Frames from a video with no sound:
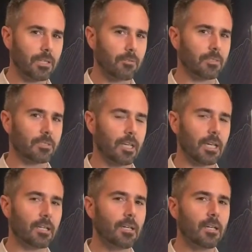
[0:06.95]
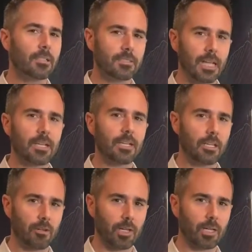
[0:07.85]
There was a Senate
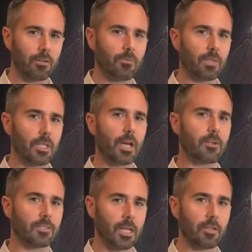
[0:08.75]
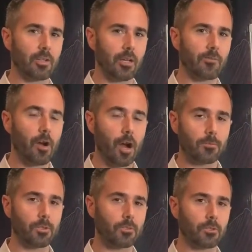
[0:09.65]
hearing with the Undersecretary for
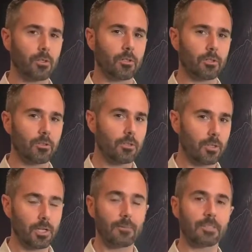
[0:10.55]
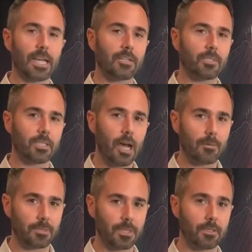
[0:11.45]
Arms Control, her name is Andrea
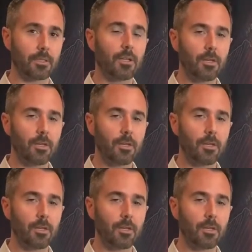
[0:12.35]
Thompson,